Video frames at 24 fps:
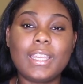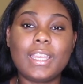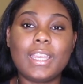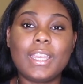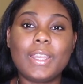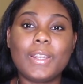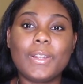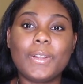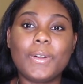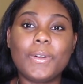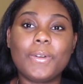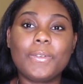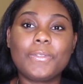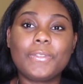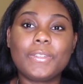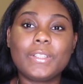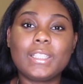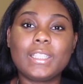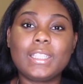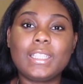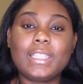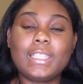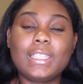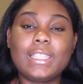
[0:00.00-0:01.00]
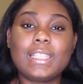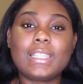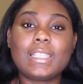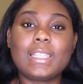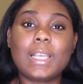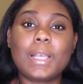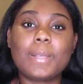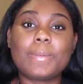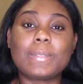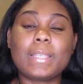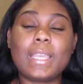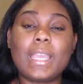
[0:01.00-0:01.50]
And hopefully this
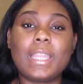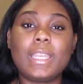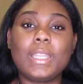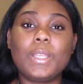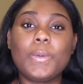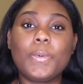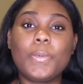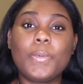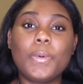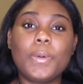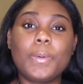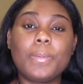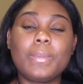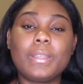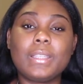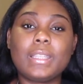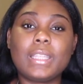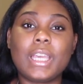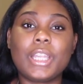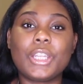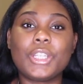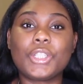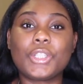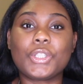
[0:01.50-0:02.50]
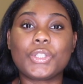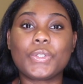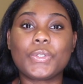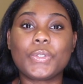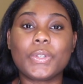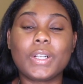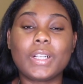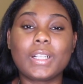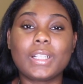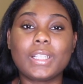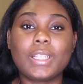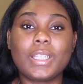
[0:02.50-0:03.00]
helps any woman that is
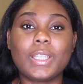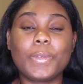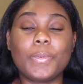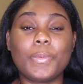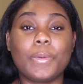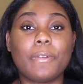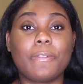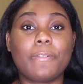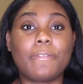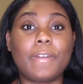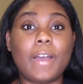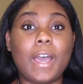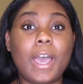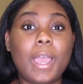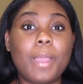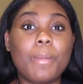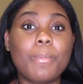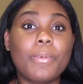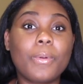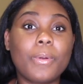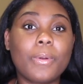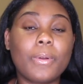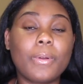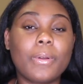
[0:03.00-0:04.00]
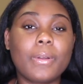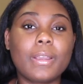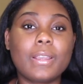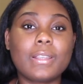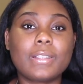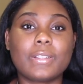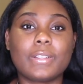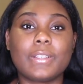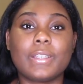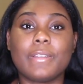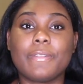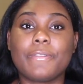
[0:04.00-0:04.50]
struggling with
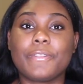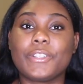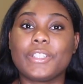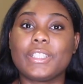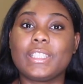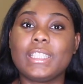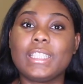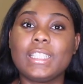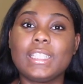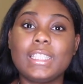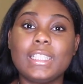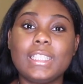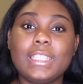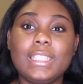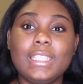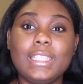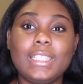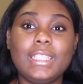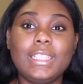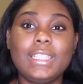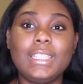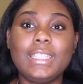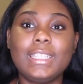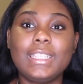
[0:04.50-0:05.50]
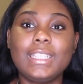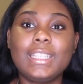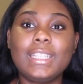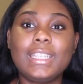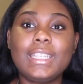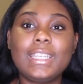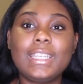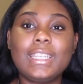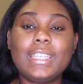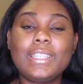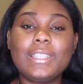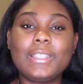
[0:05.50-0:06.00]
fibroids or infertility.
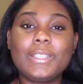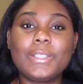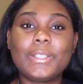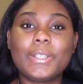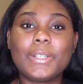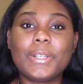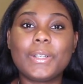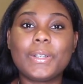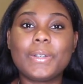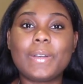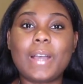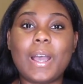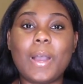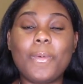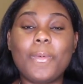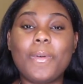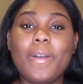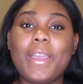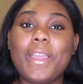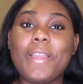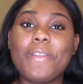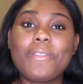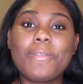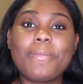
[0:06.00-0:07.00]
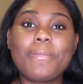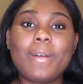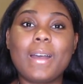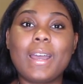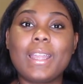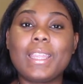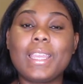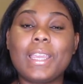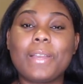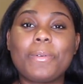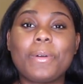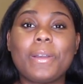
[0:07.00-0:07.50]
You know, I want
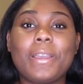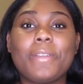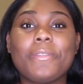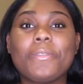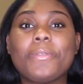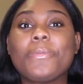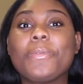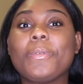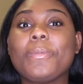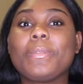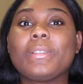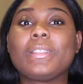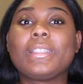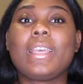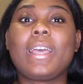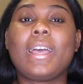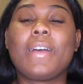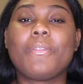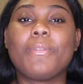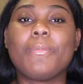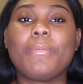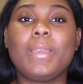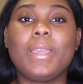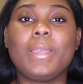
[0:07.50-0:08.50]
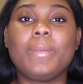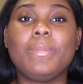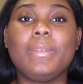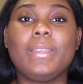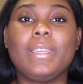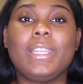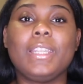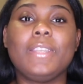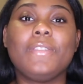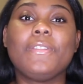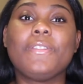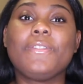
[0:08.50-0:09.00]
every woman to have a
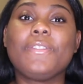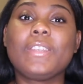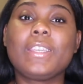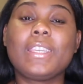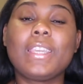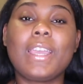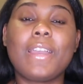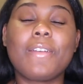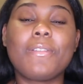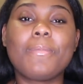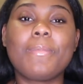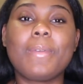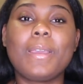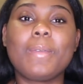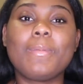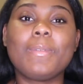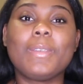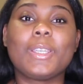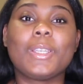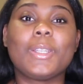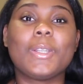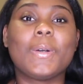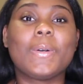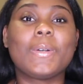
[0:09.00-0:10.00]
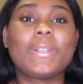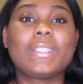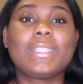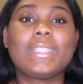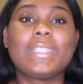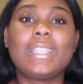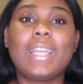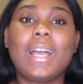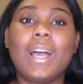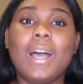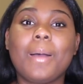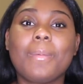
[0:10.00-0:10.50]
baby. And even if you can't have a baby, you can always
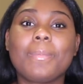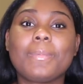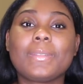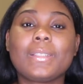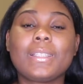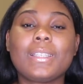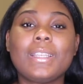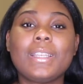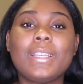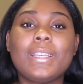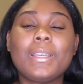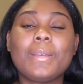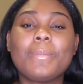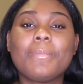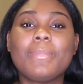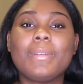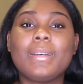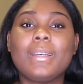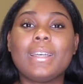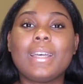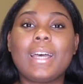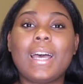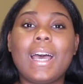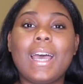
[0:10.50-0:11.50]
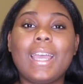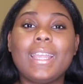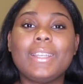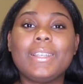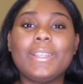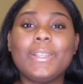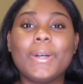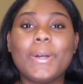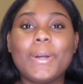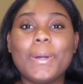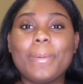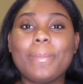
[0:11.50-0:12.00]
adopt. But I
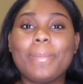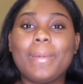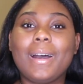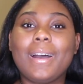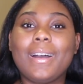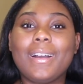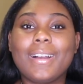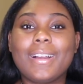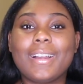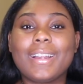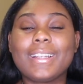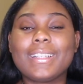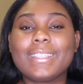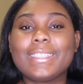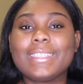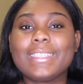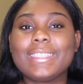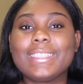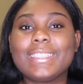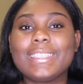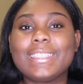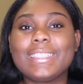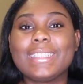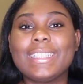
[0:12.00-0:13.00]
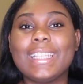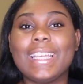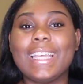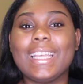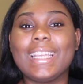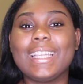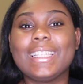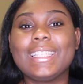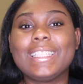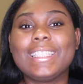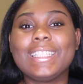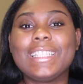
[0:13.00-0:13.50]
know in my heart
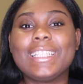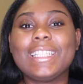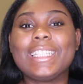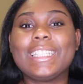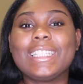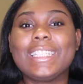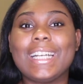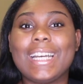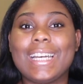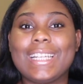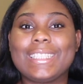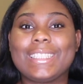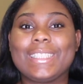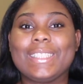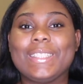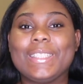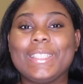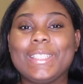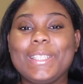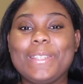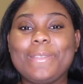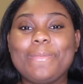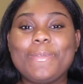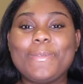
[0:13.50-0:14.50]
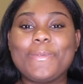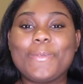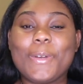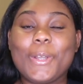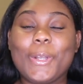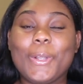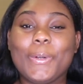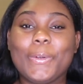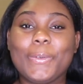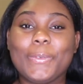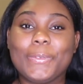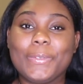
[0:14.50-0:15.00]
that God's going to give you
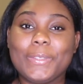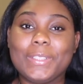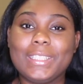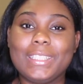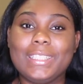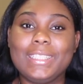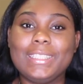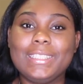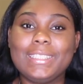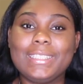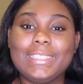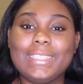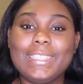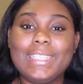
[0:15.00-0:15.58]
one, hopefully.